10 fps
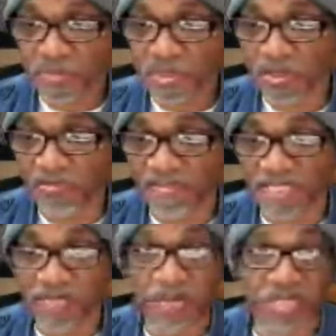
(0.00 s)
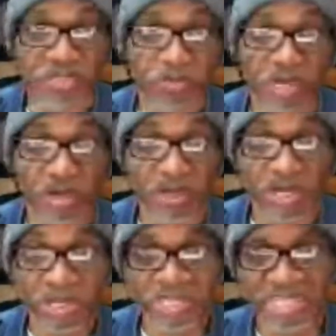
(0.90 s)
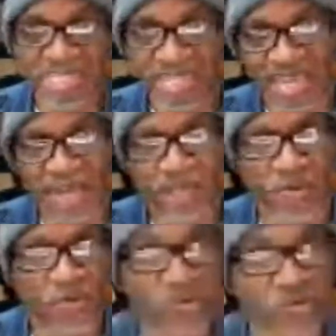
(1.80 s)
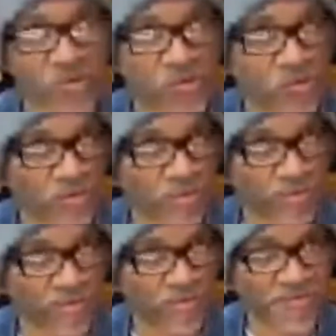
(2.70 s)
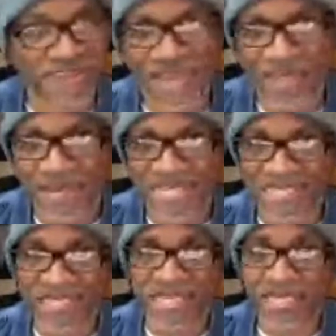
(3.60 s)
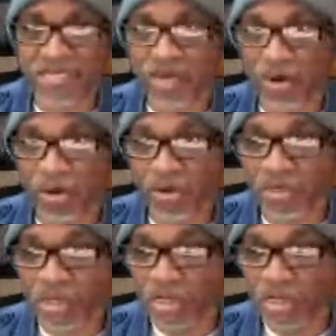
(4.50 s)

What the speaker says: On Facebook as well. Jesse Campbell fan page, I think it's called.